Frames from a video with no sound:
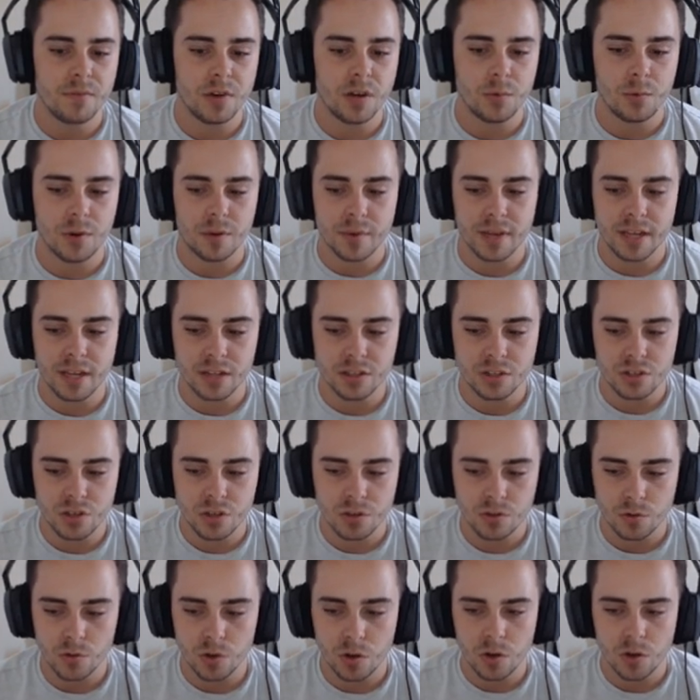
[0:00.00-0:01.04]
really want to make it
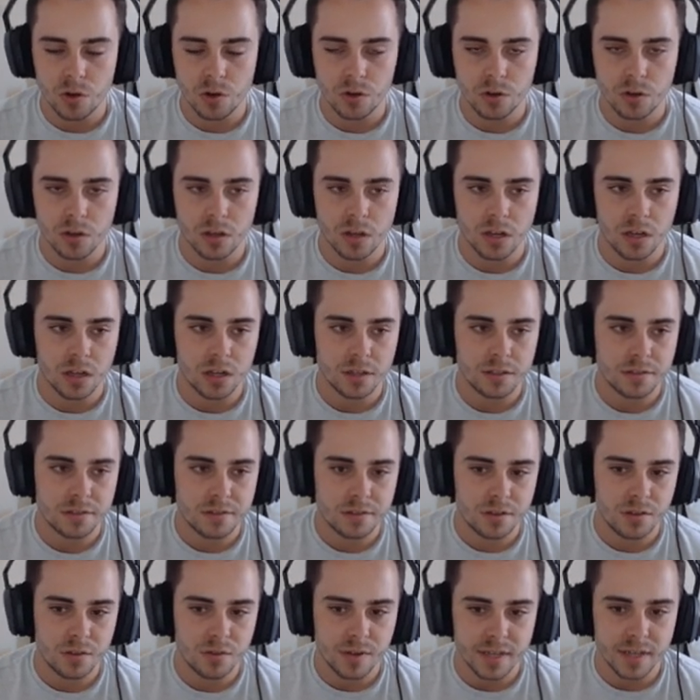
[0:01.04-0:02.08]
too long, uh,
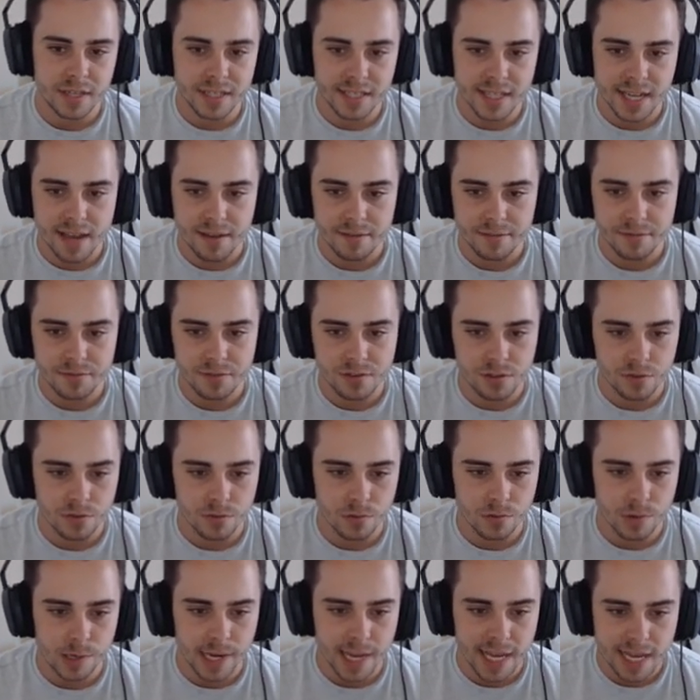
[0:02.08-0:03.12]
too in-depth,
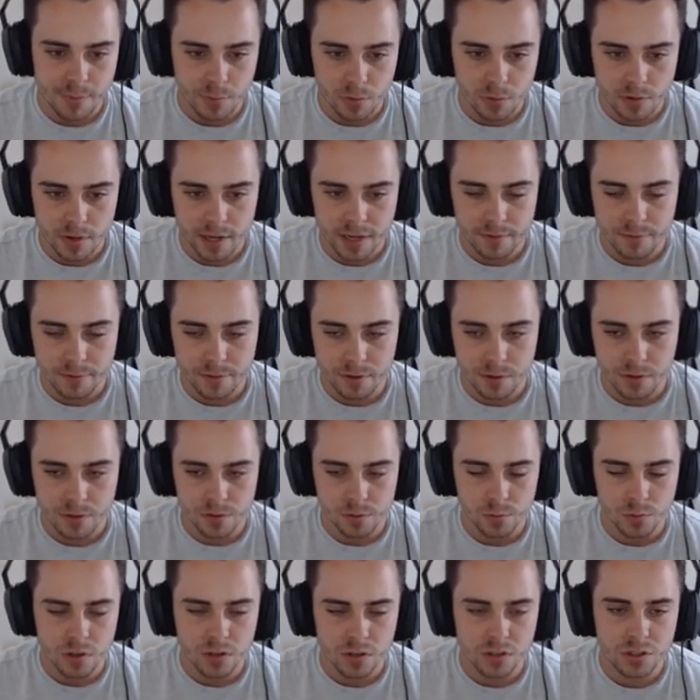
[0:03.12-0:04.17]
too labouring for you
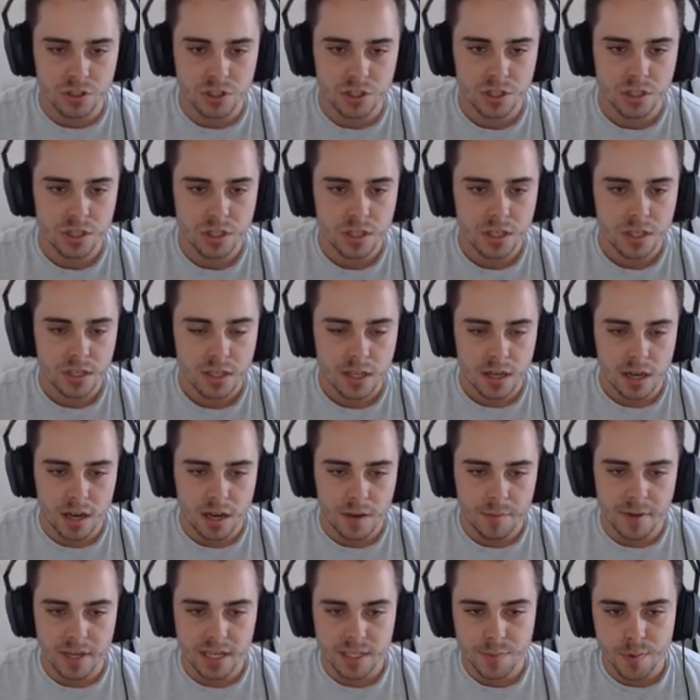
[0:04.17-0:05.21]
to watch.
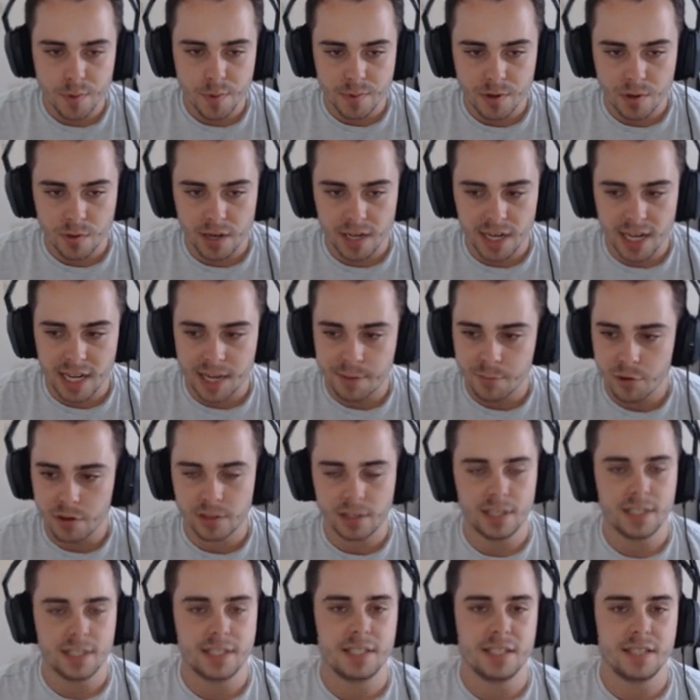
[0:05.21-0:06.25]
I mean, it's probably quite
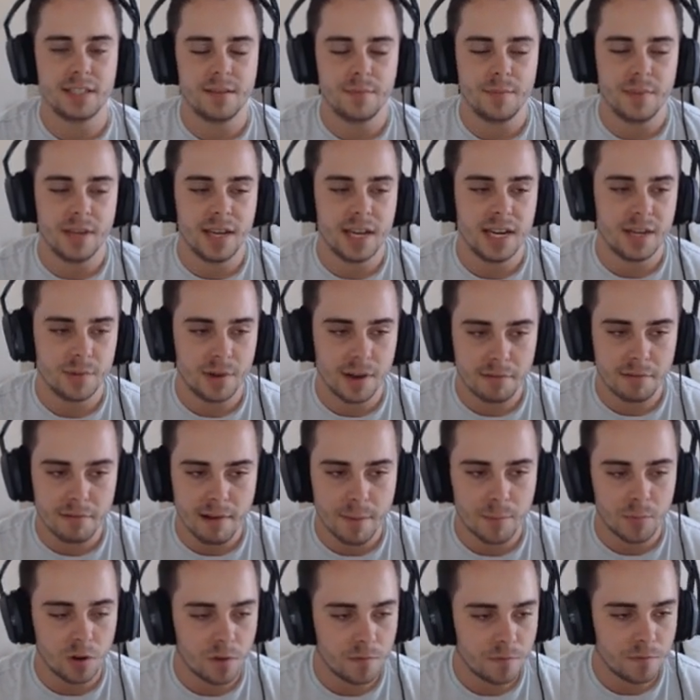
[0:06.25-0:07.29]
labouring listening to me anyway,
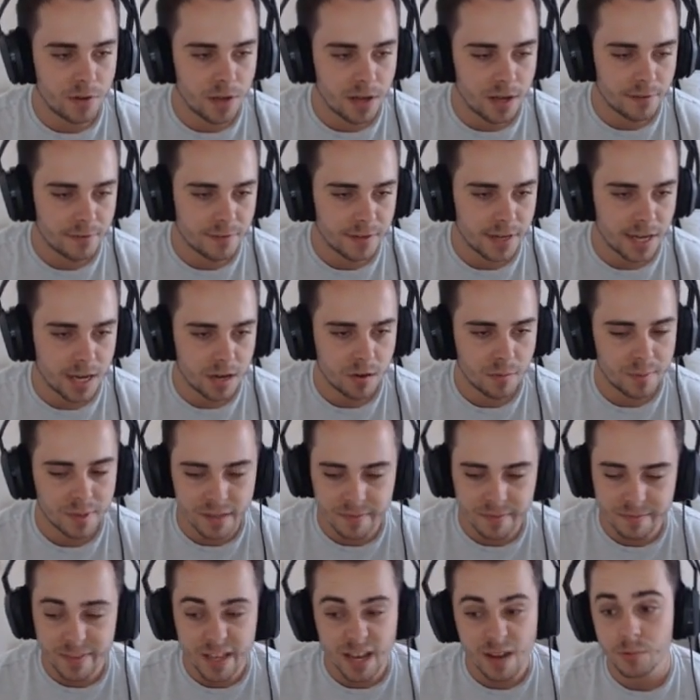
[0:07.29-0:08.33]
ramble on for half an hour,
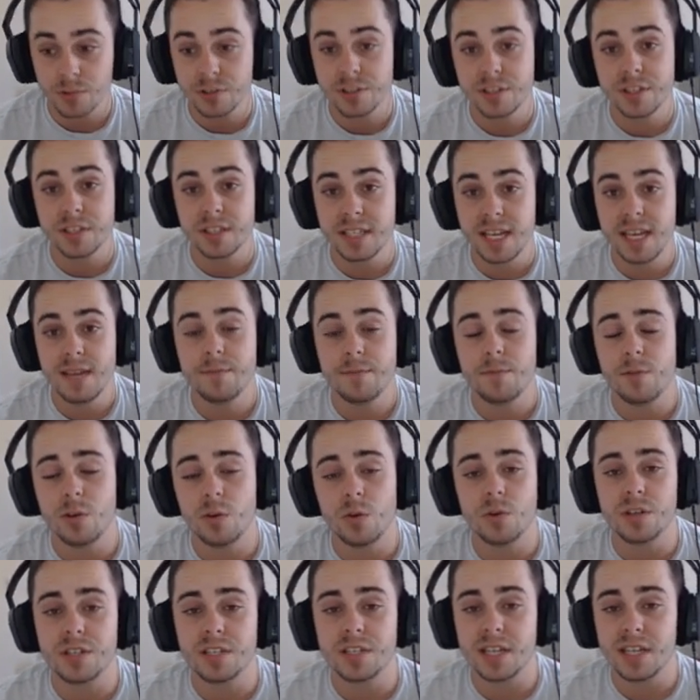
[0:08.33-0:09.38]
but that was the team for
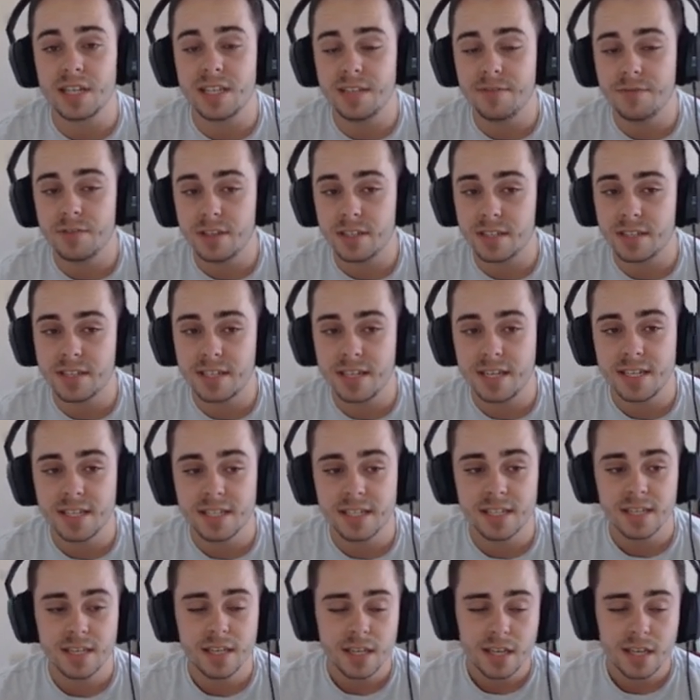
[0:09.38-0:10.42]
Norwich City for this season.